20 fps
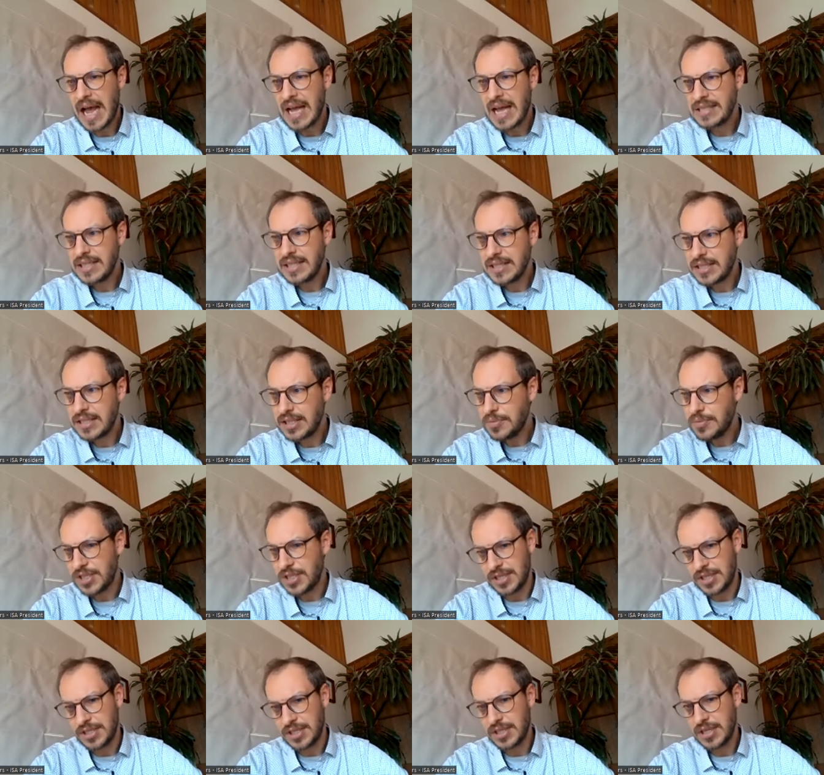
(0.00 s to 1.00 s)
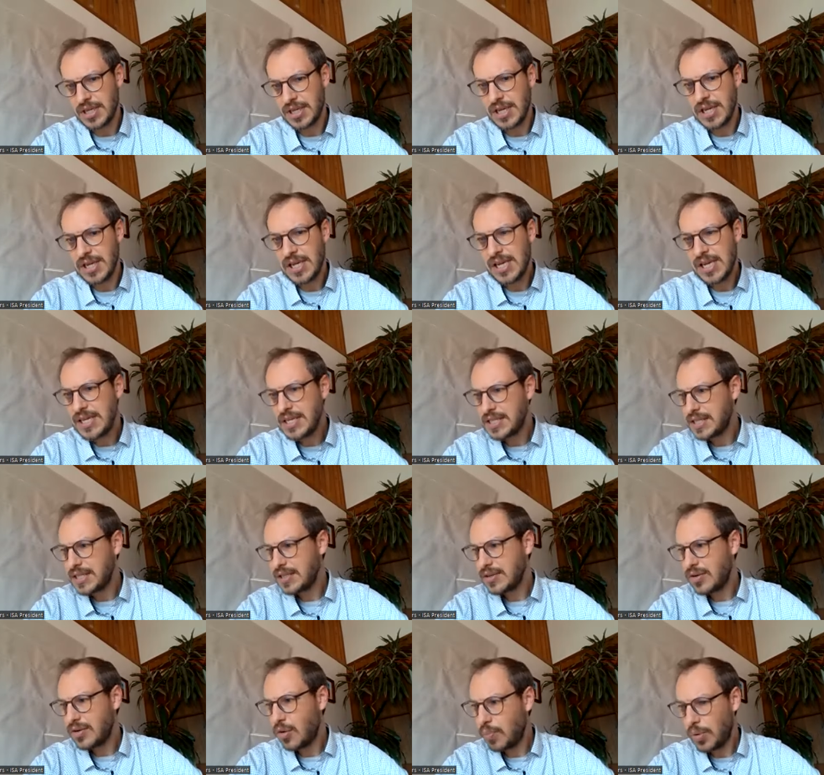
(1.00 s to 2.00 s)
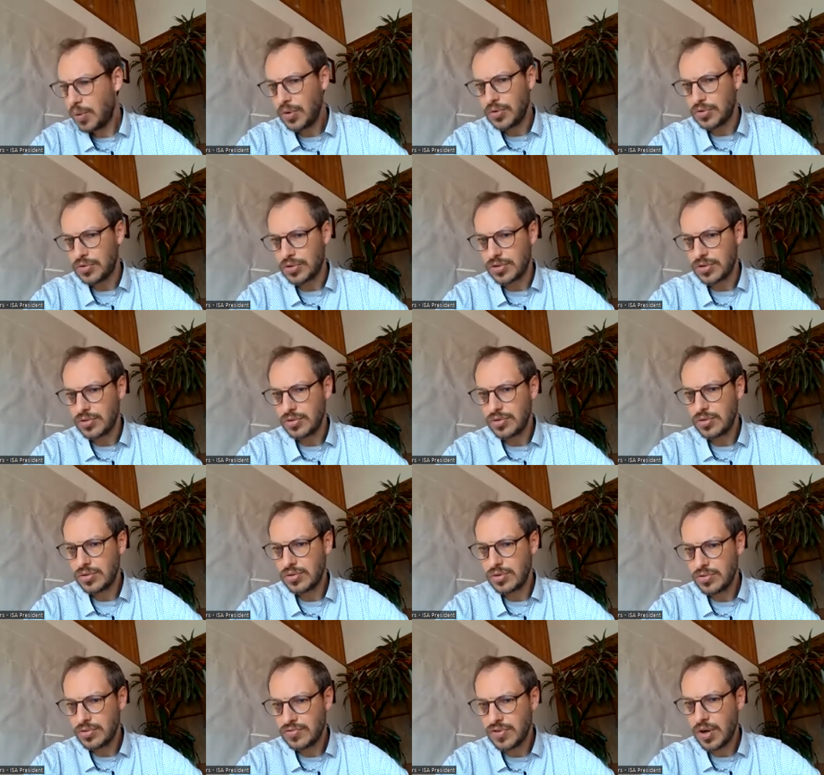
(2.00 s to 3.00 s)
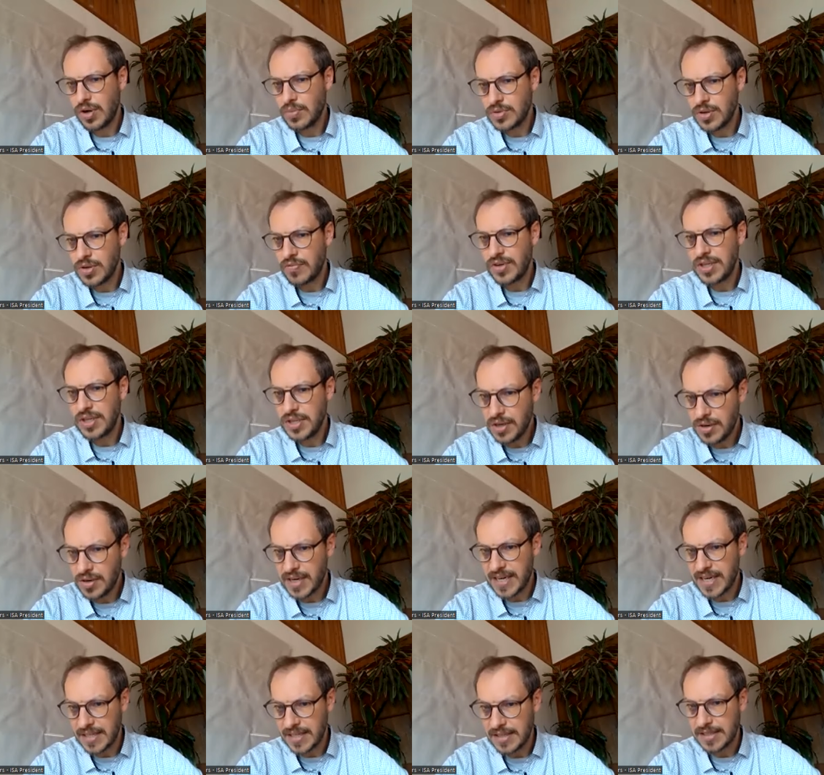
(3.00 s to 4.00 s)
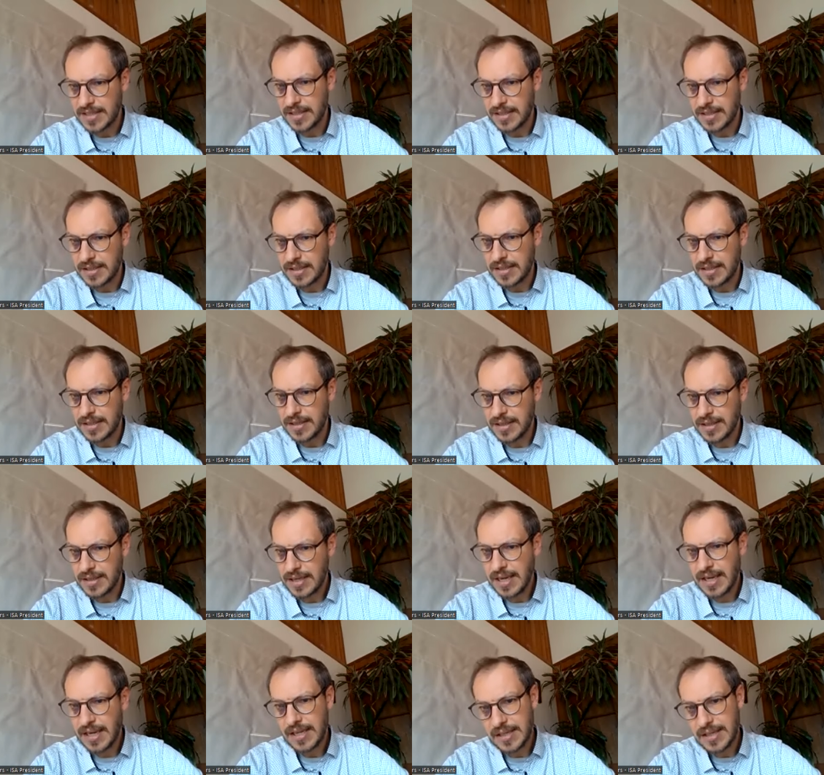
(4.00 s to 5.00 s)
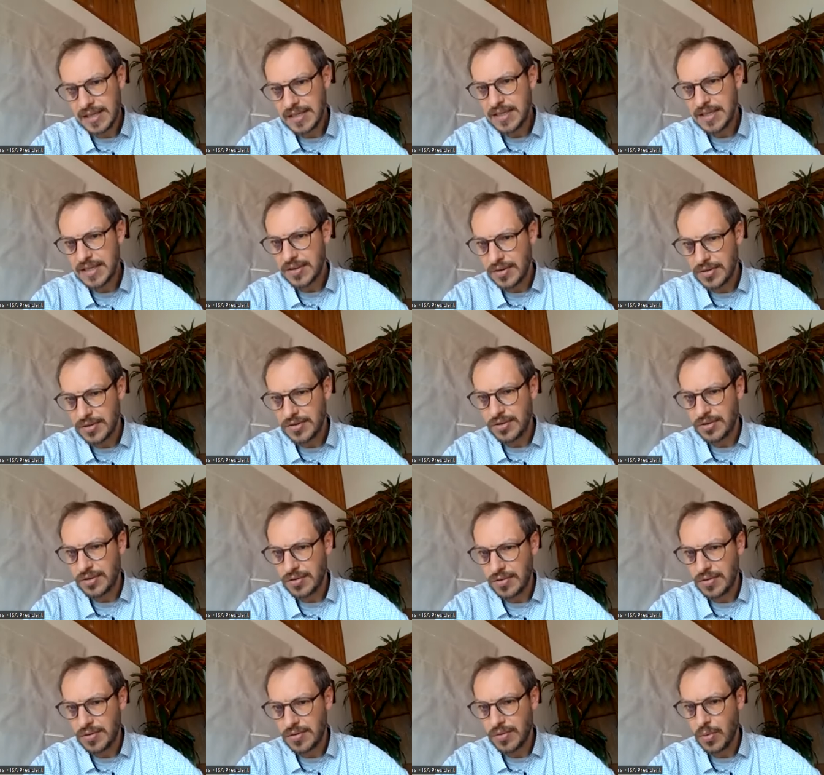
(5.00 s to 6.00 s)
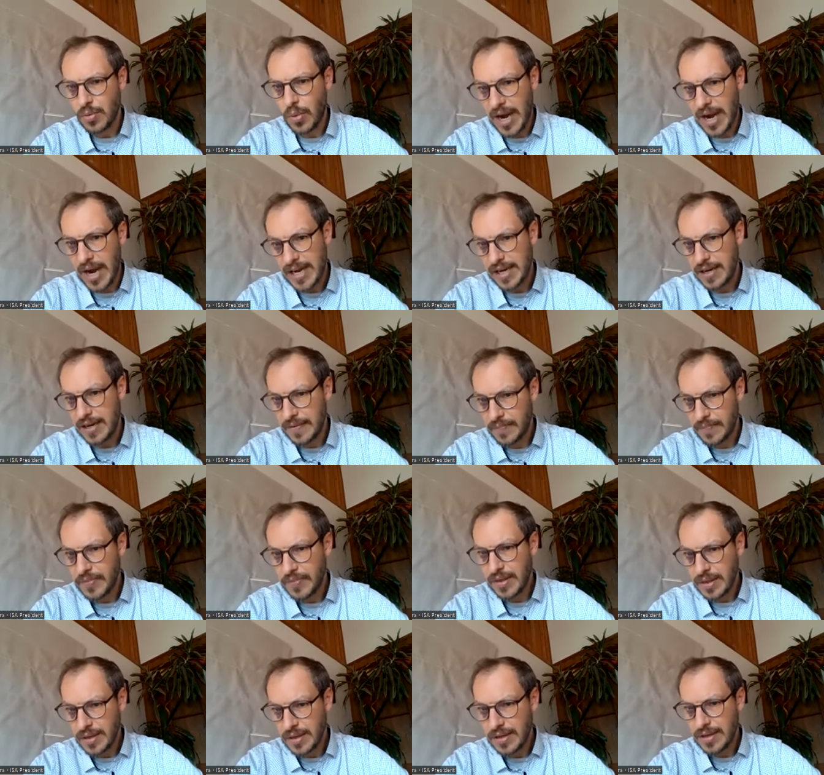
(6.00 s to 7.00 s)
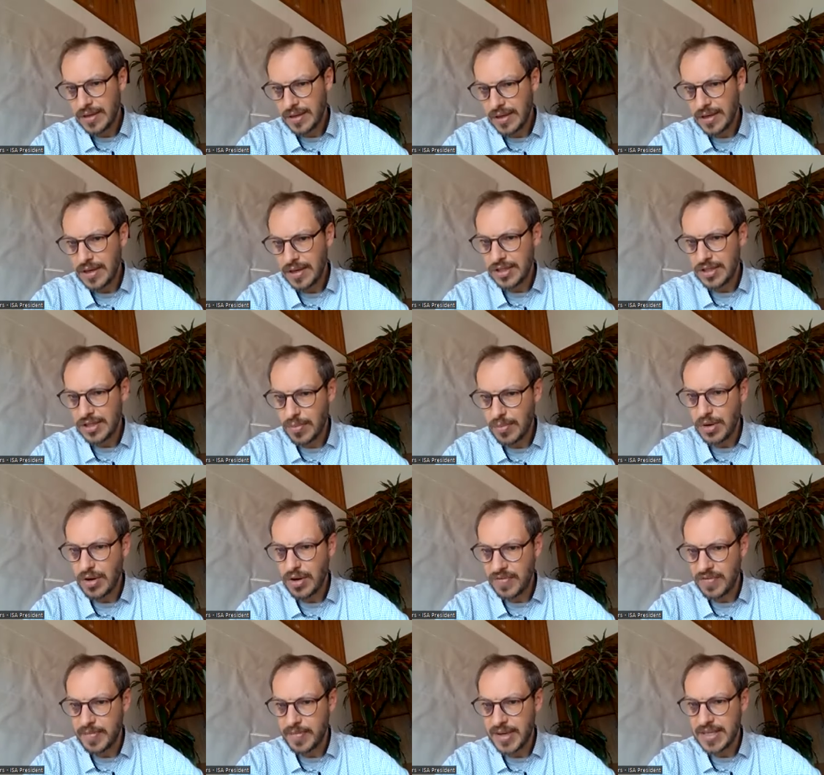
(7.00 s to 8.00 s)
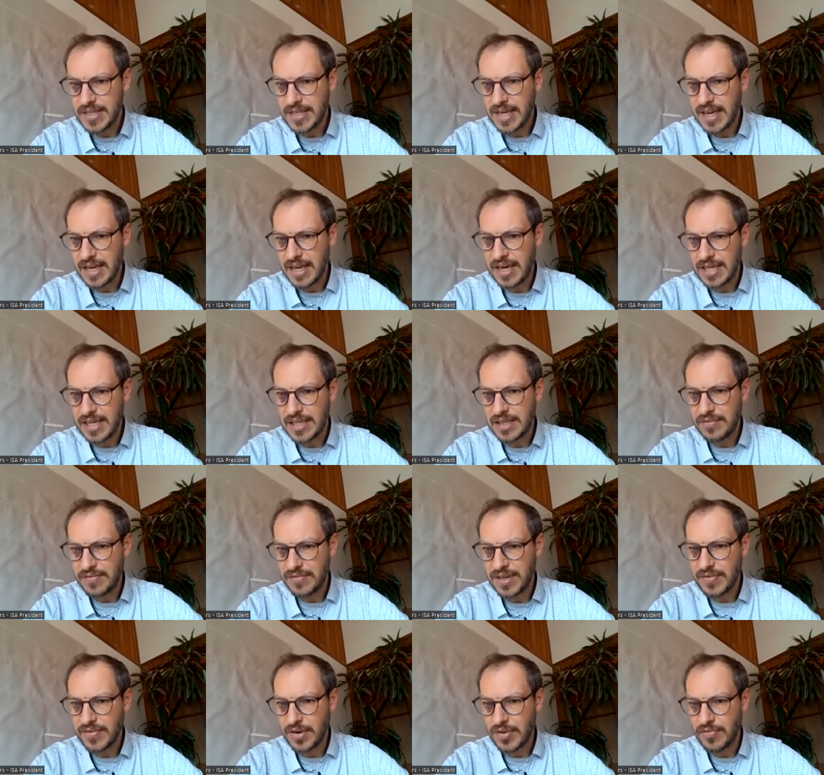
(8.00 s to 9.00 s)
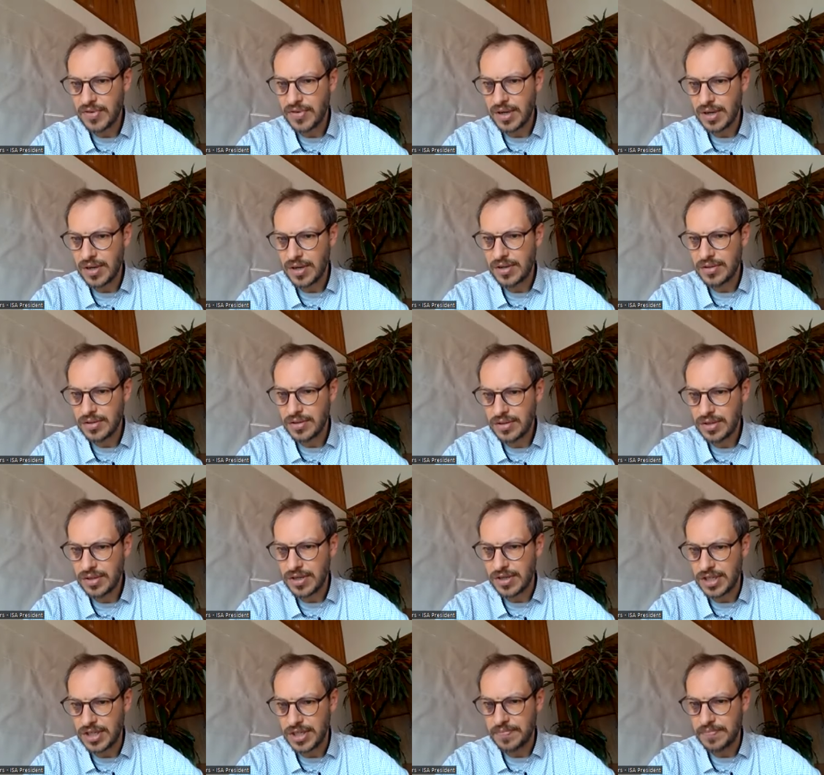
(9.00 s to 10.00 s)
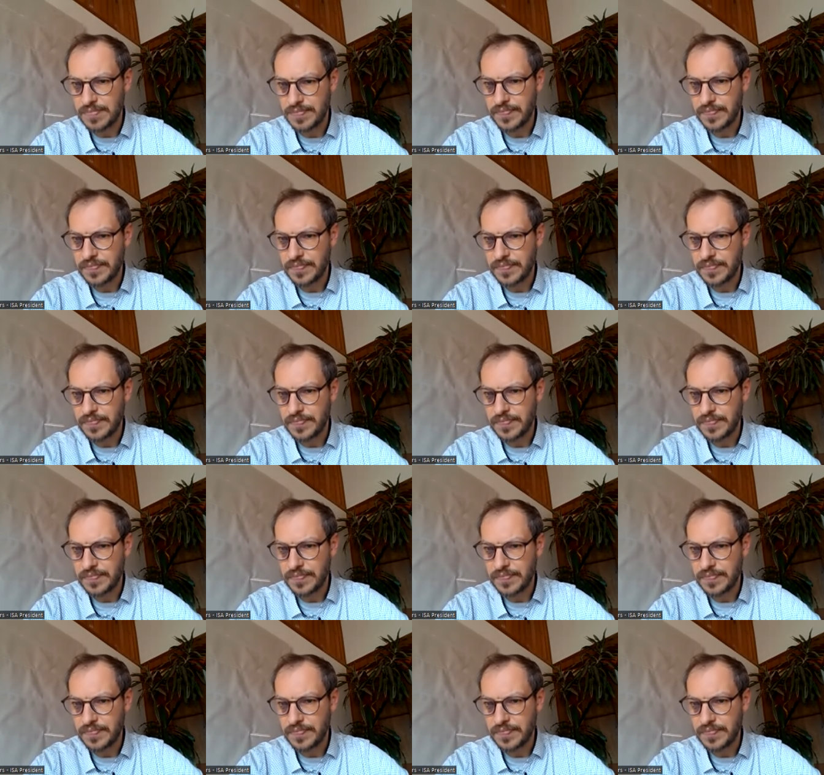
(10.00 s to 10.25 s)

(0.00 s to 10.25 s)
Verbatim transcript: as its substance is opposed to forms of intolerance. And this is also why uh, some governments are less in favor of uh, sociology.